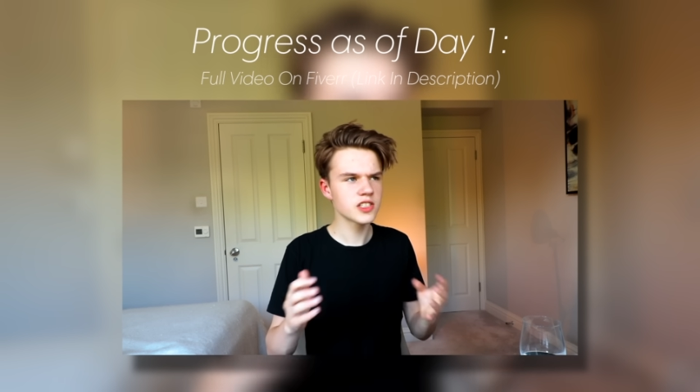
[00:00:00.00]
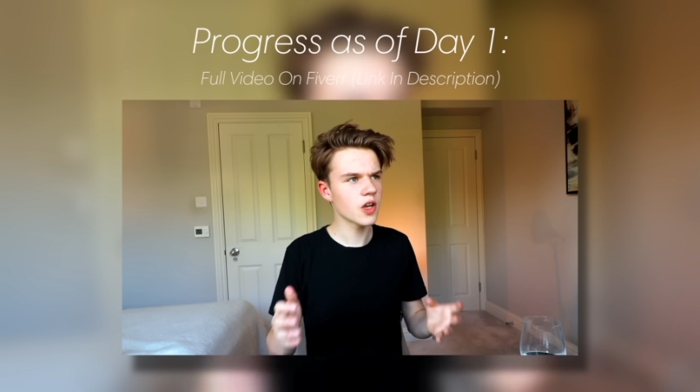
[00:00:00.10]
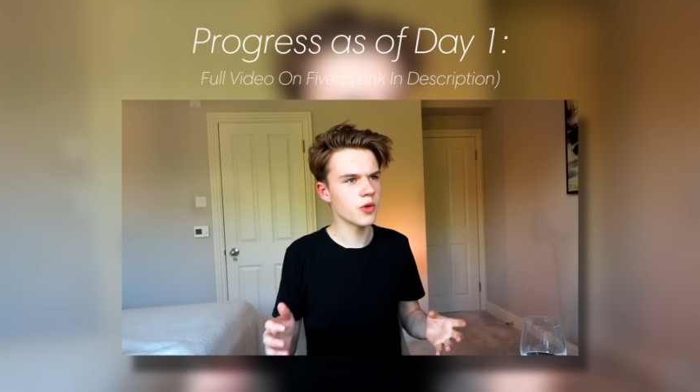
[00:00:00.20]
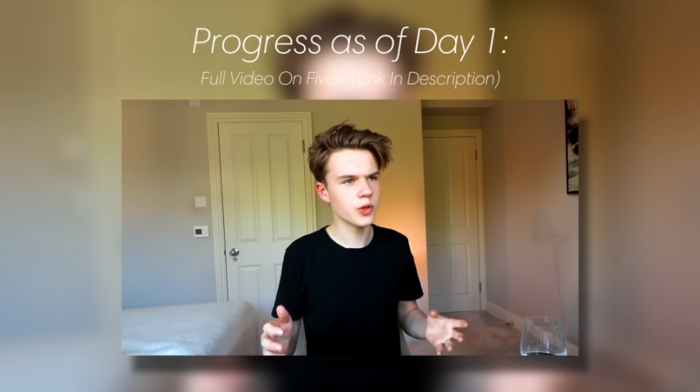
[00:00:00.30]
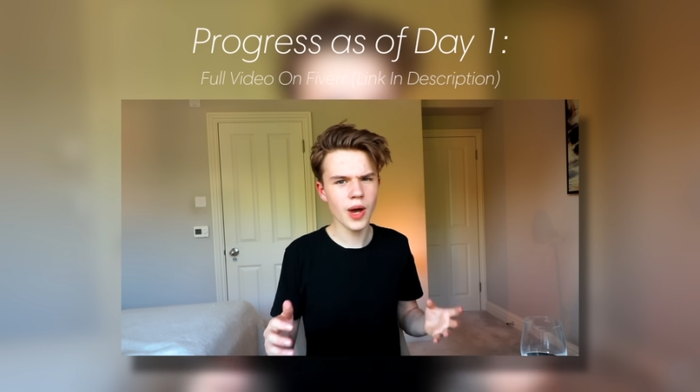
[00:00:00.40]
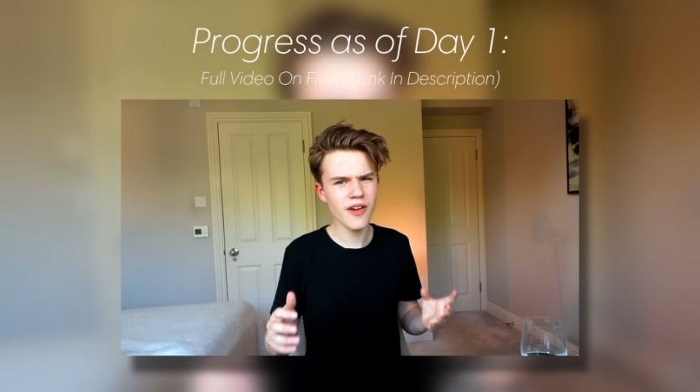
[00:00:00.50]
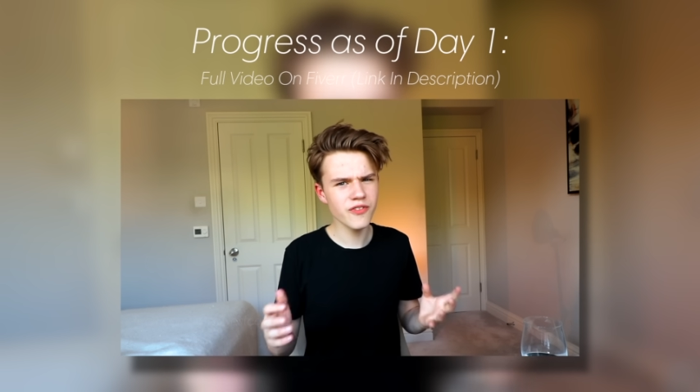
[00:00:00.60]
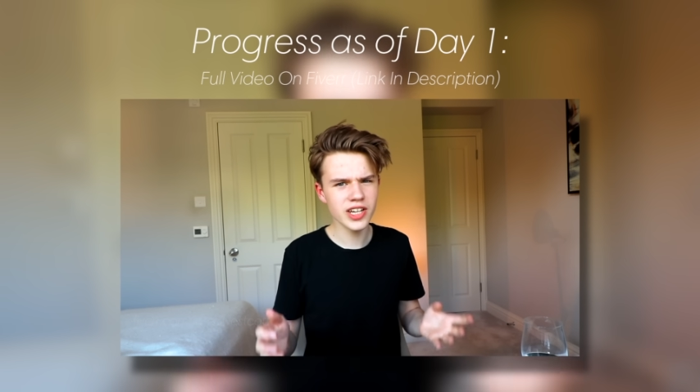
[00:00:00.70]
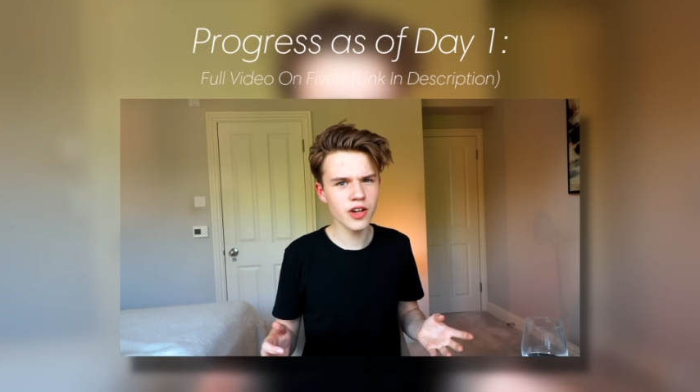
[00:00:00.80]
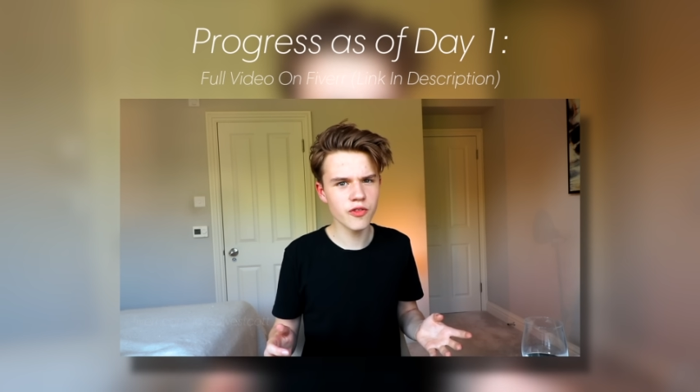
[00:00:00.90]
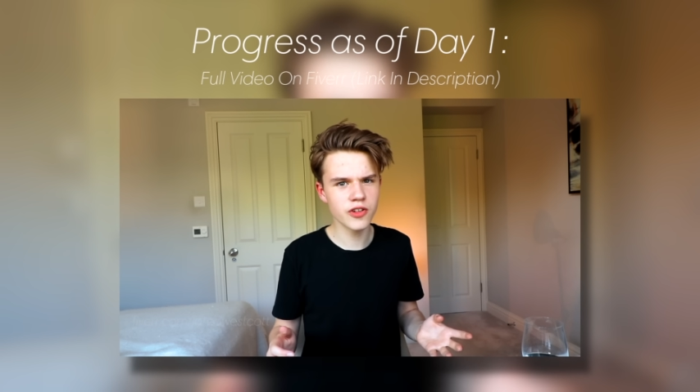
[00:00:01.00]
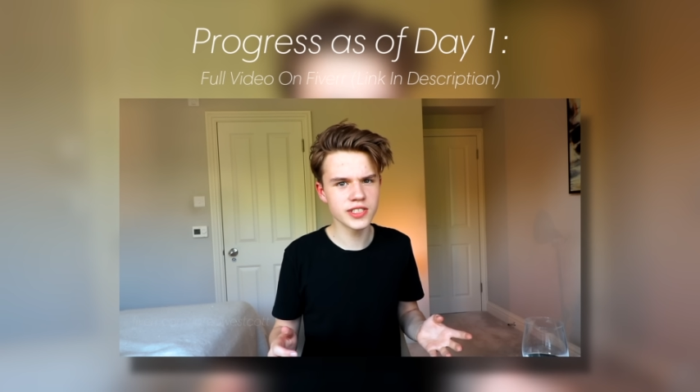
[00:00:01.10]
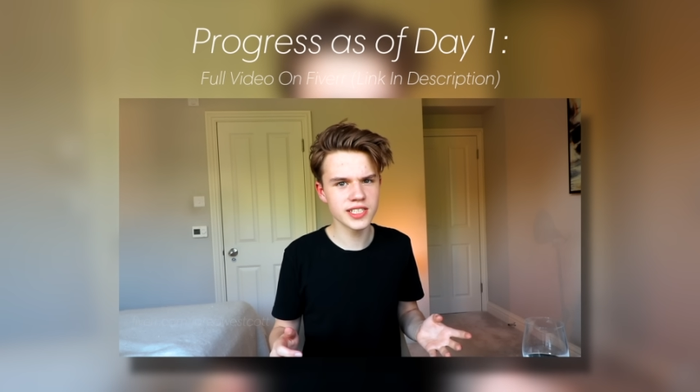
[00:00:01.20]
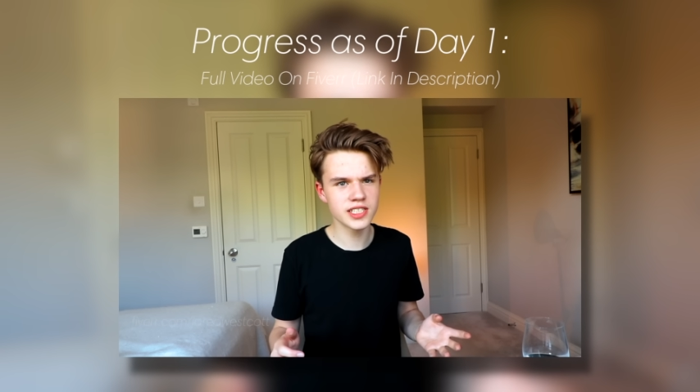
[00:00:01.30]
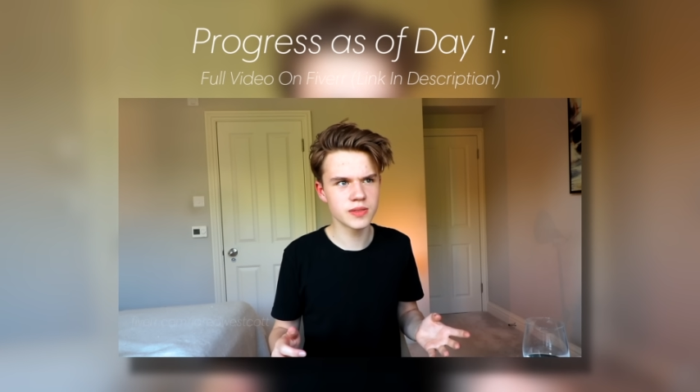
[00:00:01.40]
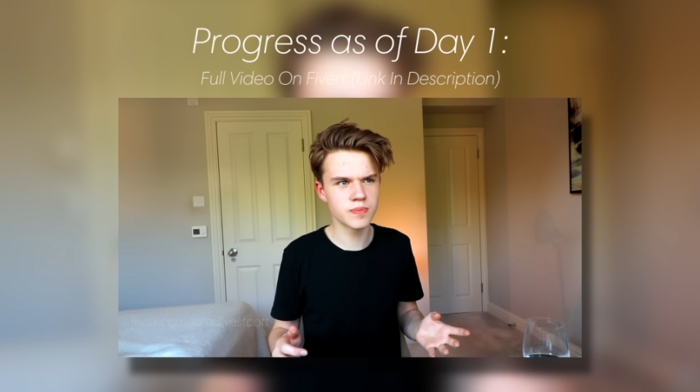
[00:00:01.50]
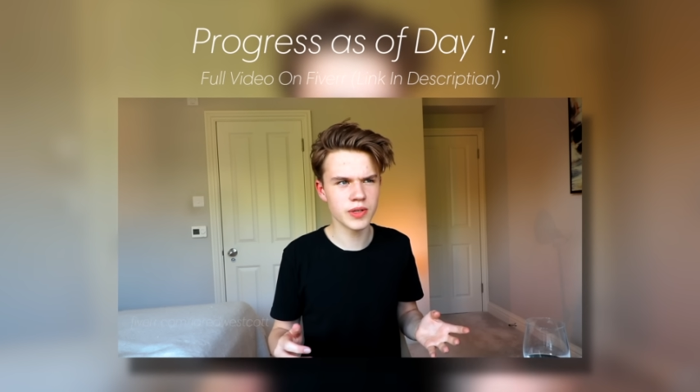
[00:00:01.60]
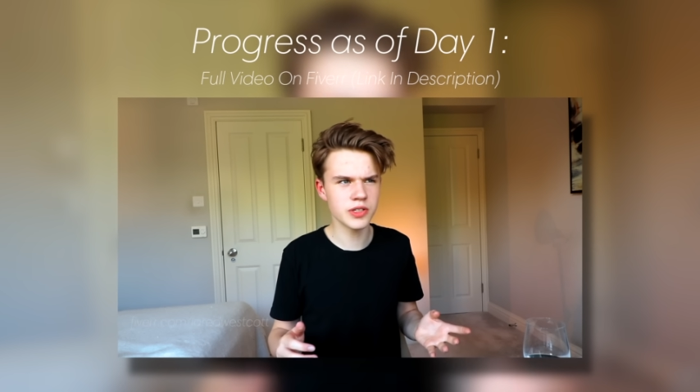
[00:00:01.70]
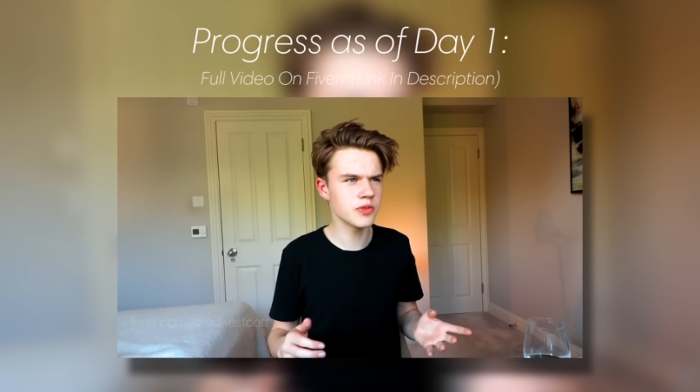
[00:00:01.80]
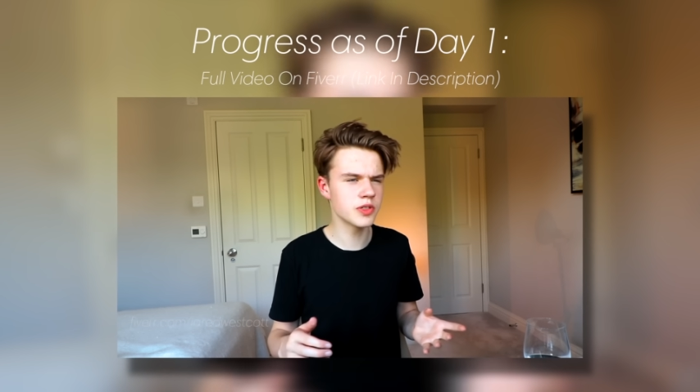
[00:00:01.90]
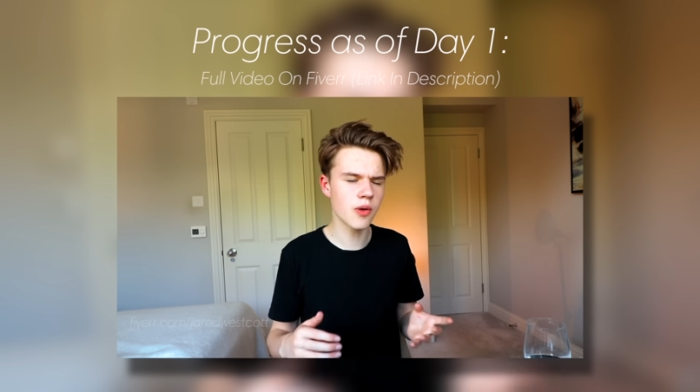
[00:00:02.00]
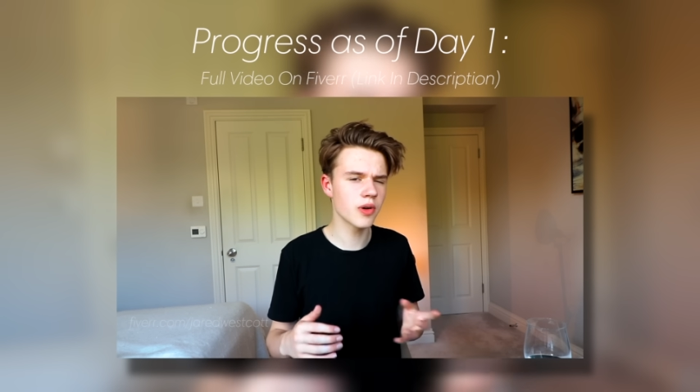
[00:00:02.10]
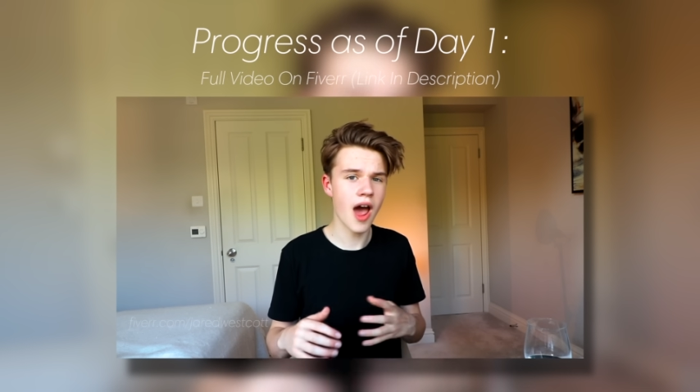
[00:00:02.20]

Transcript: So you have video footage, but you don't